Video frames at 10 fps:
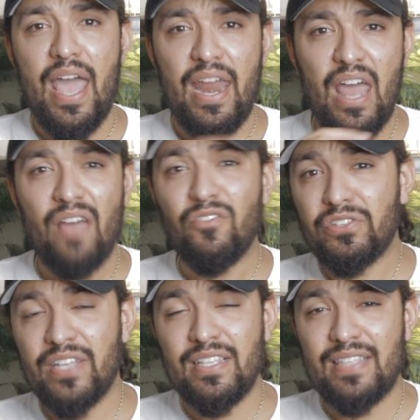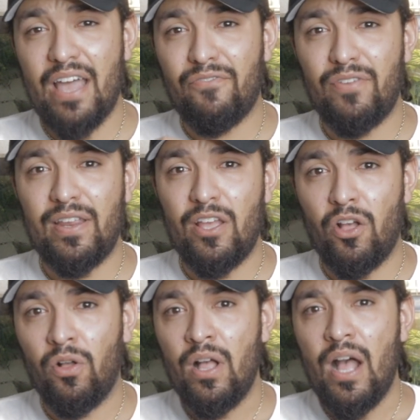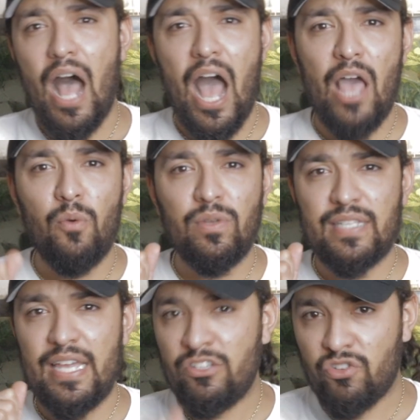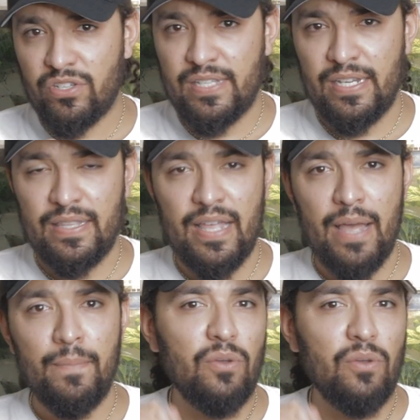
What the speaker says: And ever since that video, I was interested in them.